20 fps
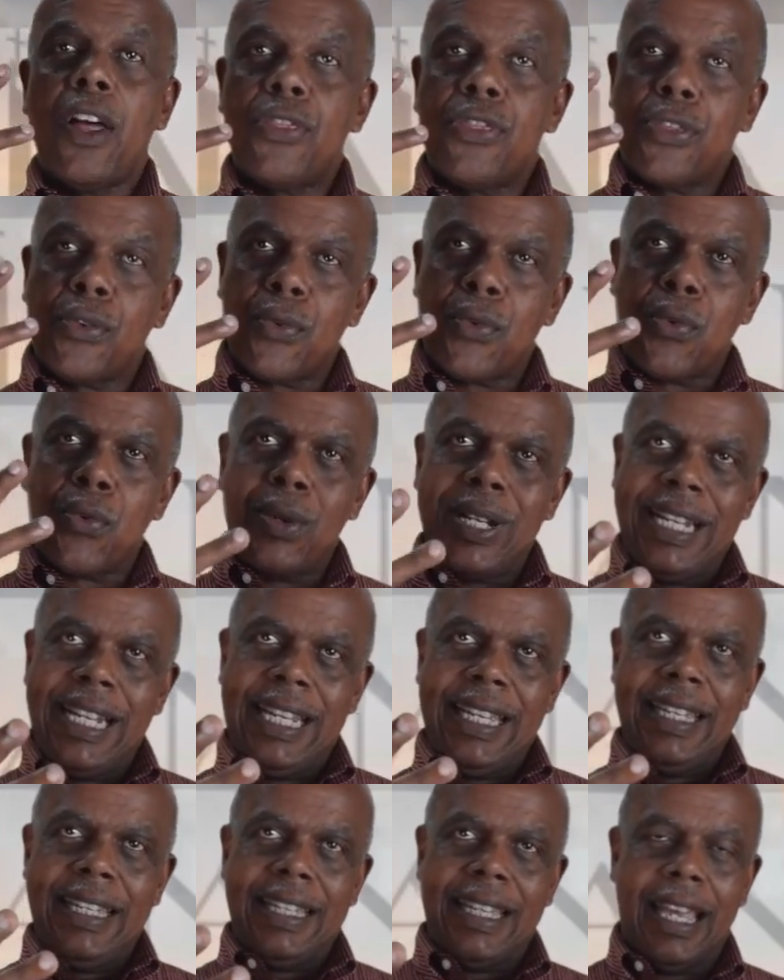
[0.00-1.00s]

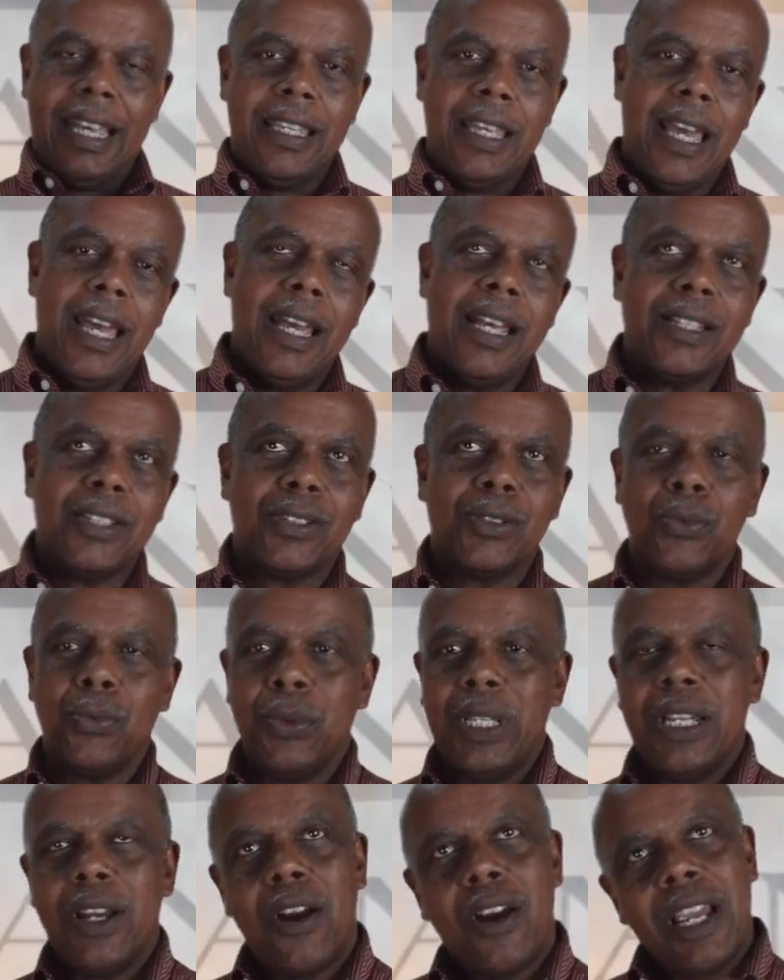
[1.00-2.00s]
three. Yes,
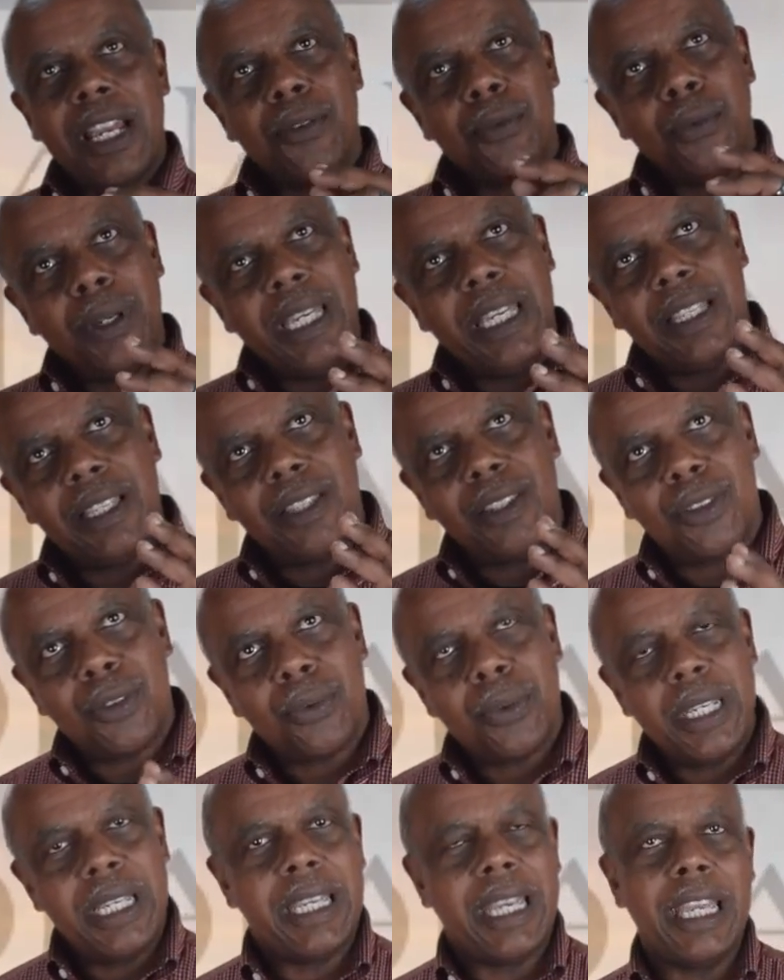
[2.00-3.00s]
we are at week
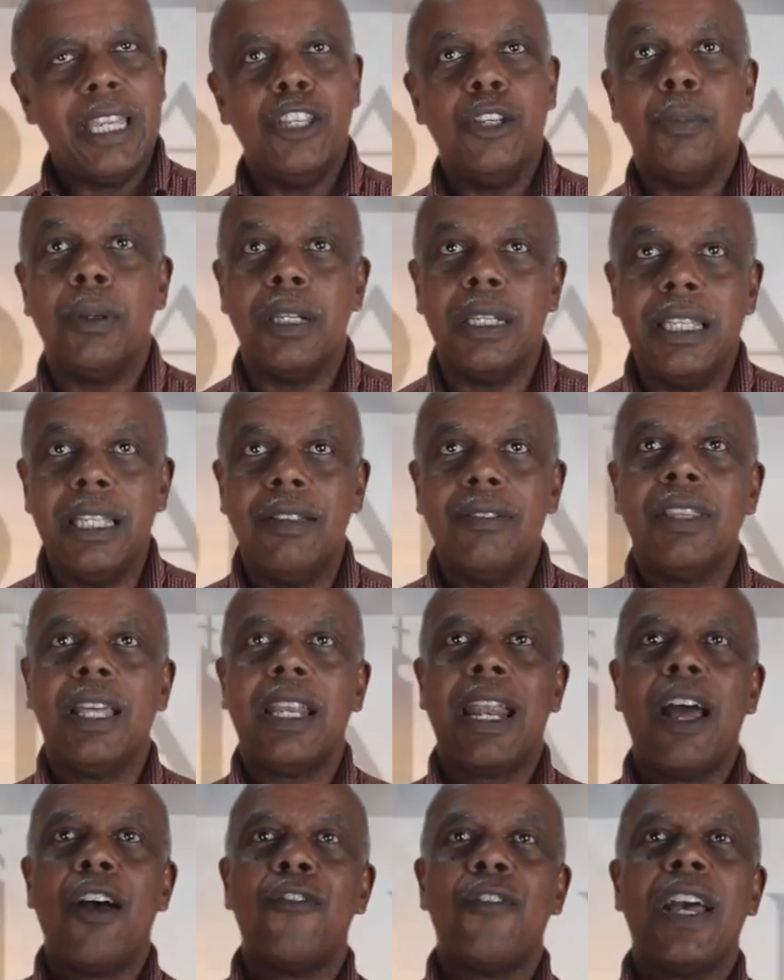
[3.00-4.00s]
three. Can you believe
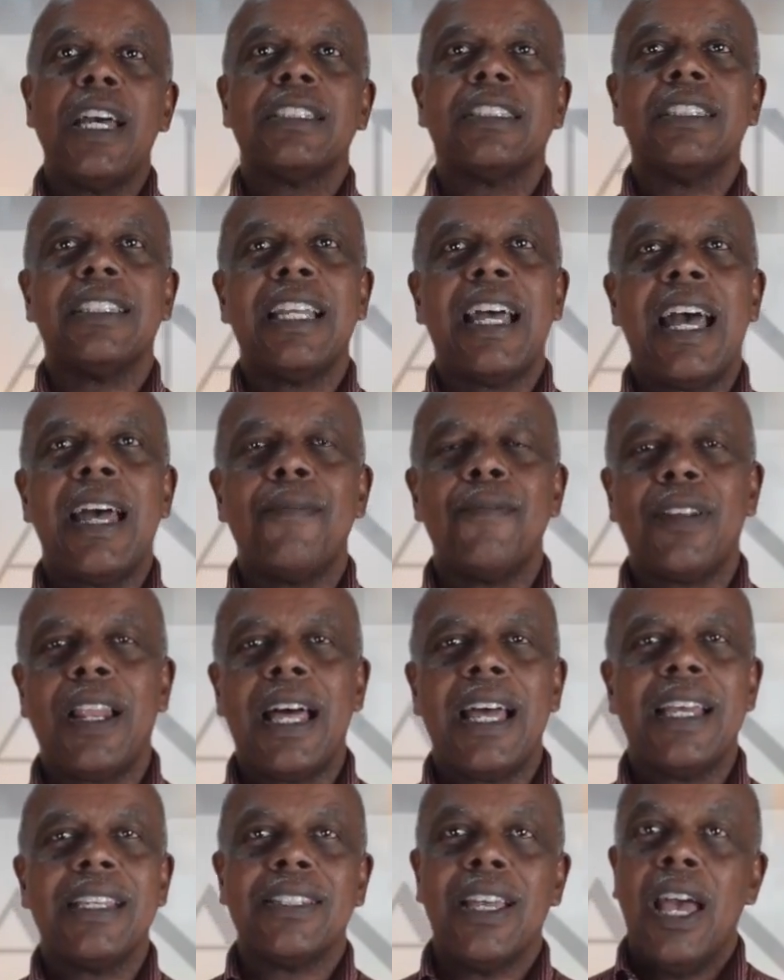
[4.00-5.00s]
that? How fast the time
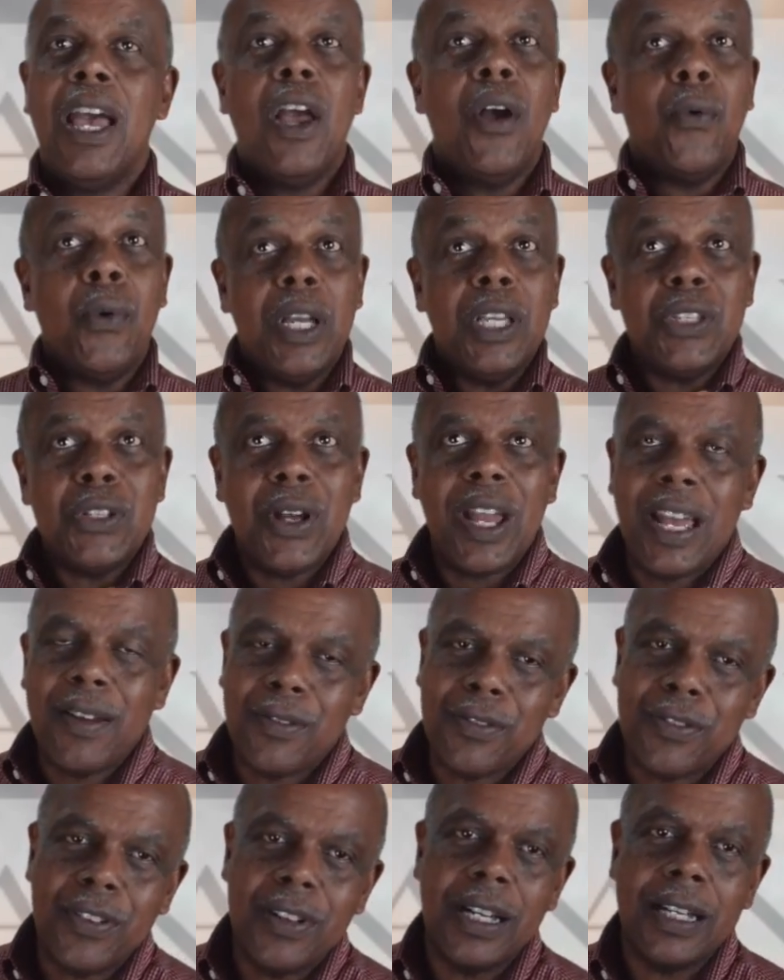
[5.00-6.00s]
flies when you're
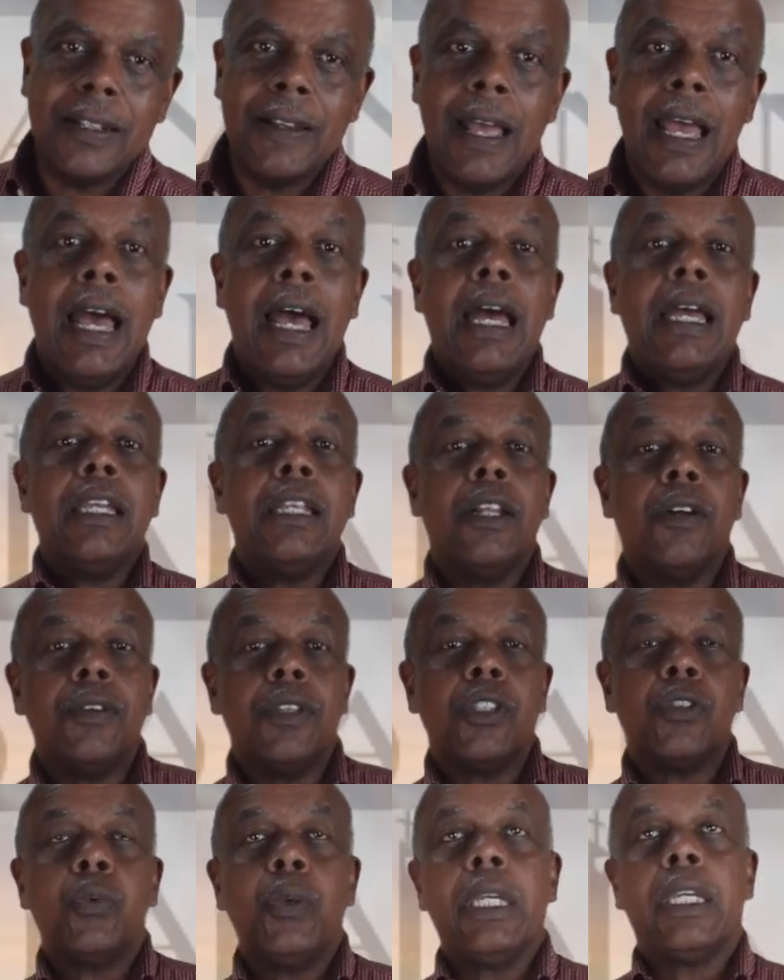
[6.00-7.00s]
having fun. You know,
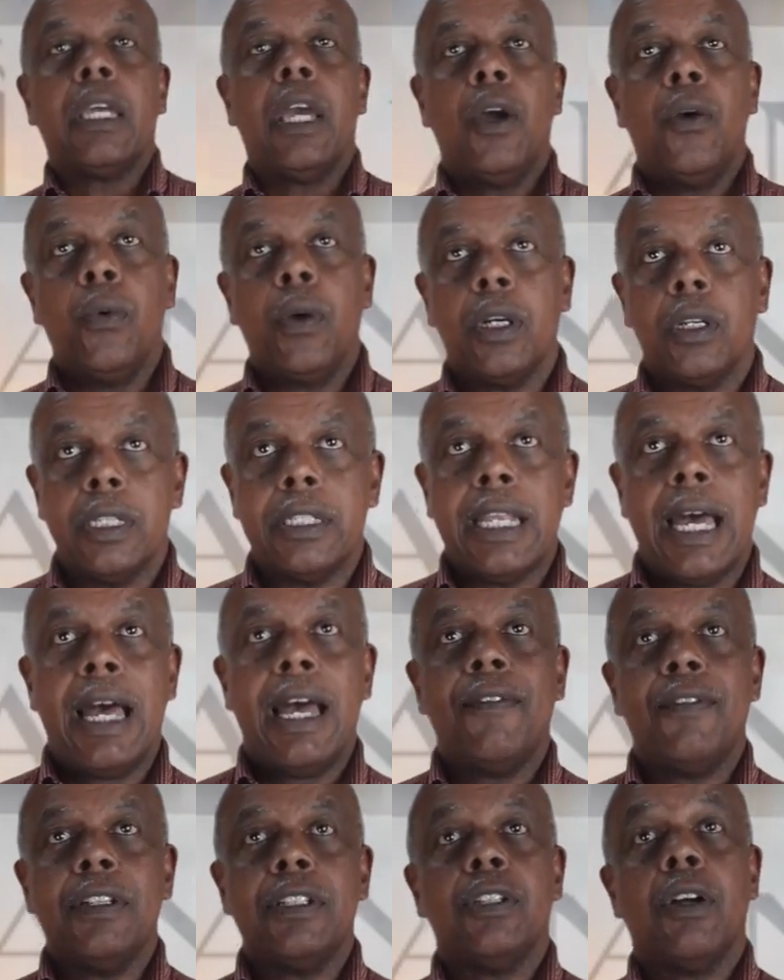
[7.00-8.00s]
this week we're going to
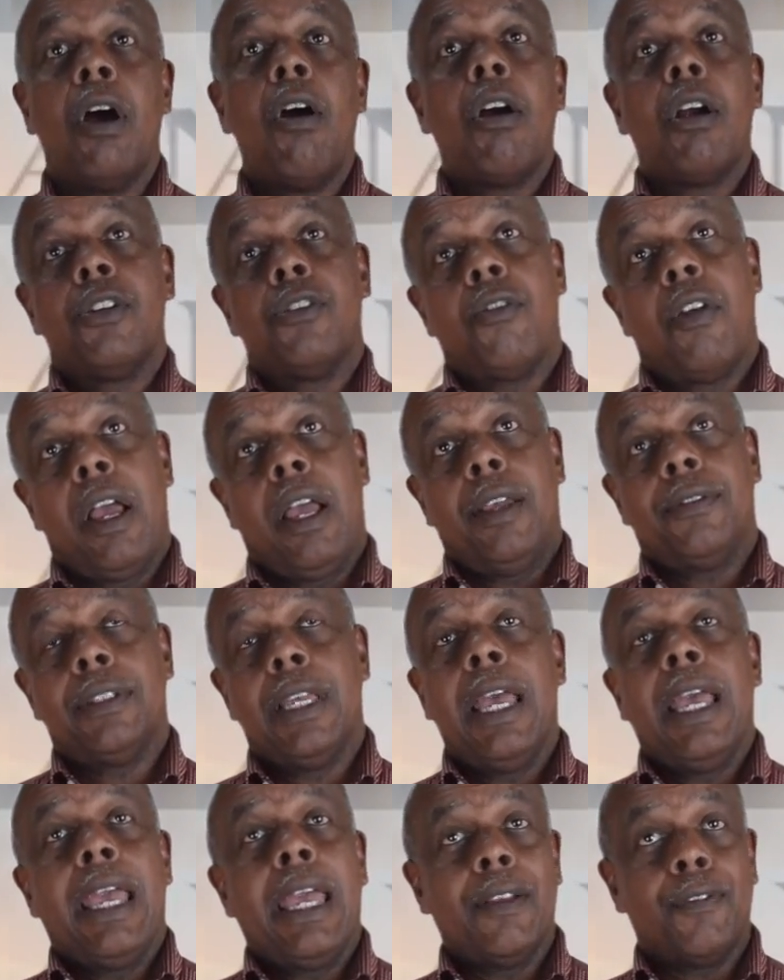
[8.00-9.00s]
dive into hard
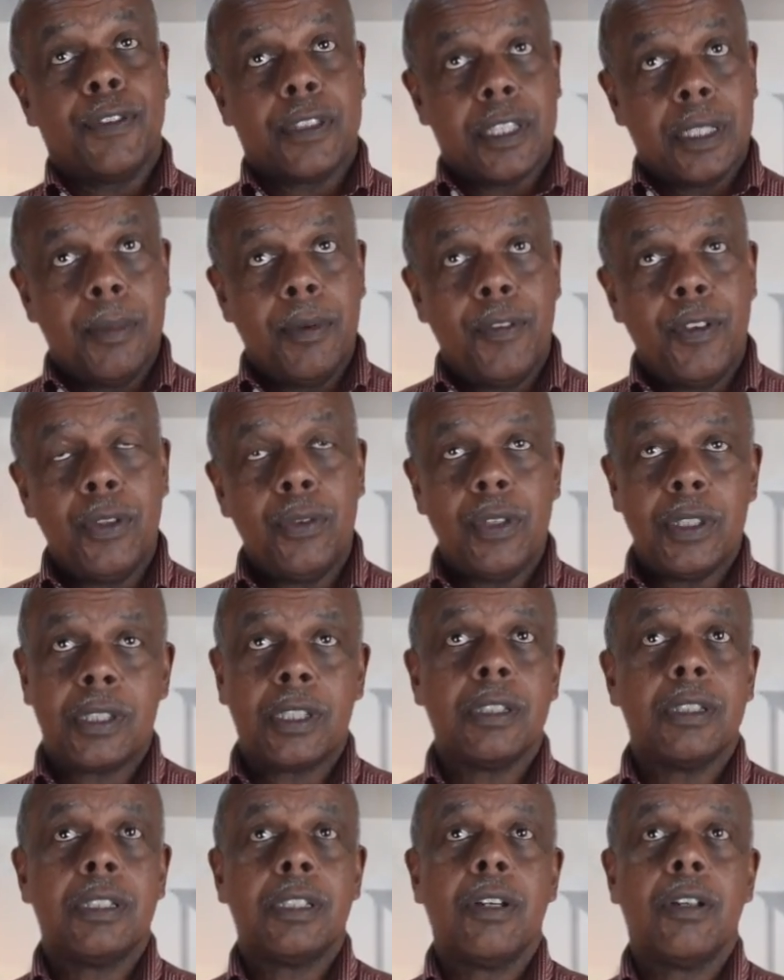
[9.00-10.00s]
drives. And for some of you,
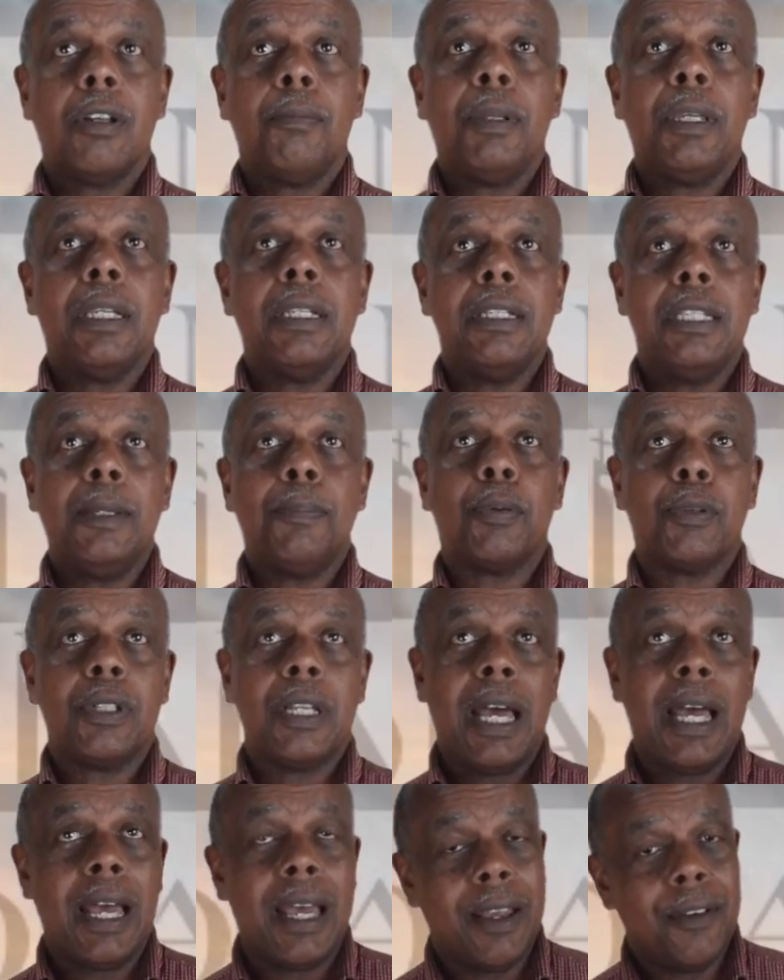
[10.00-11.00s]
this is going to be a deeper
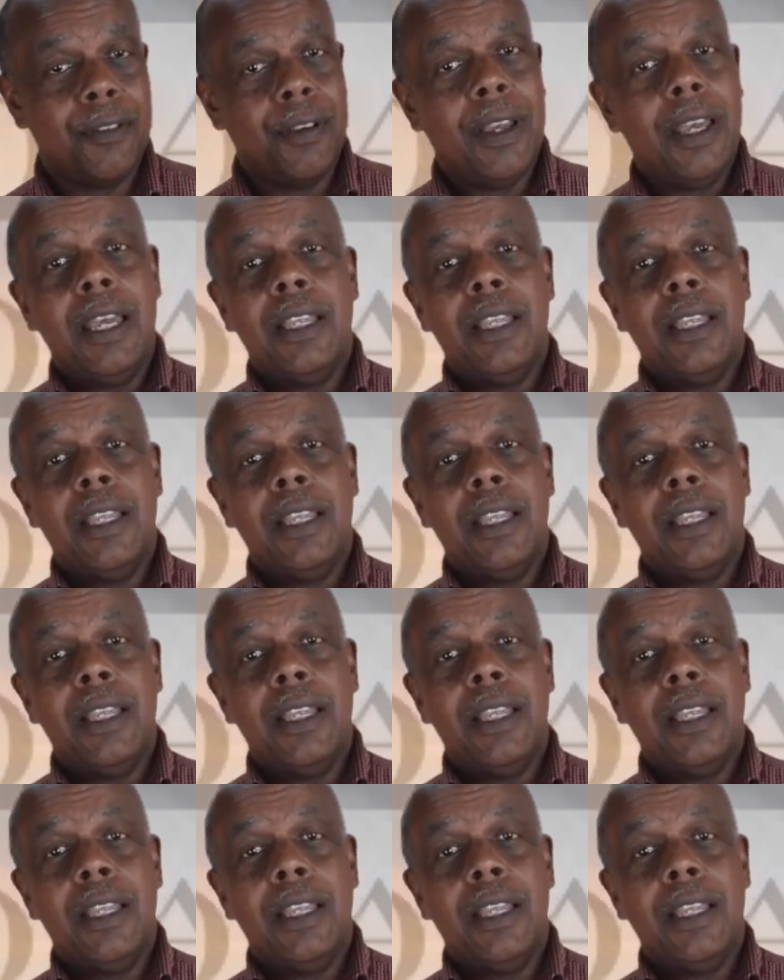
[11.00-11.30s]
dive